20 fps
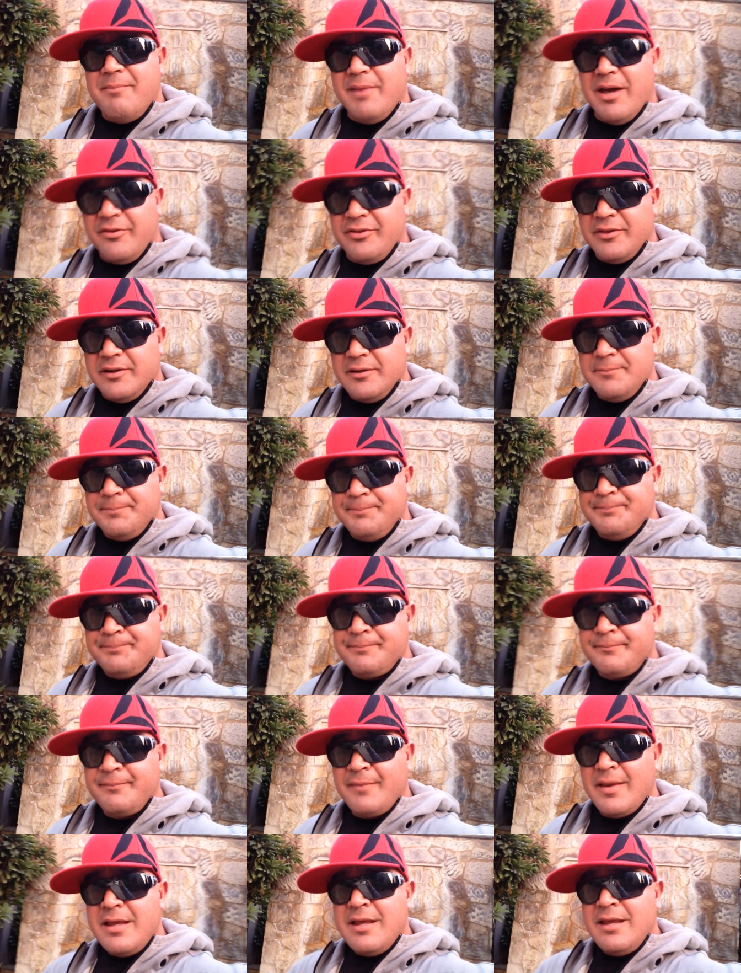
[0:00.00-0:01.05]
method?
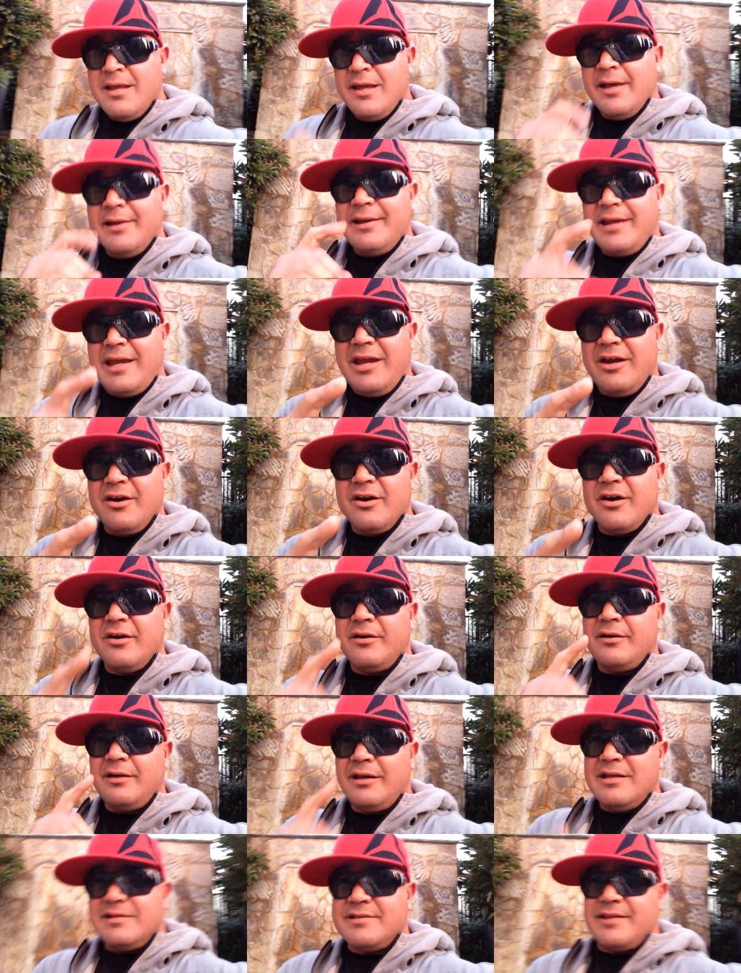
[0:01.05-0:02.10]
And
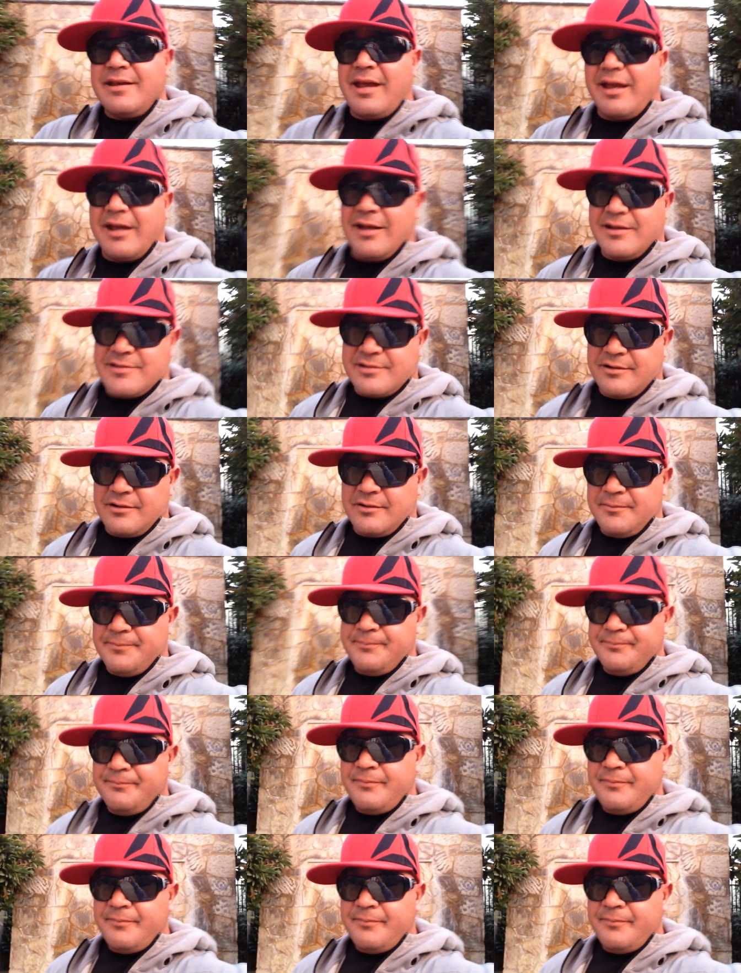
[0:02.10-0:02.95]
here is the answer.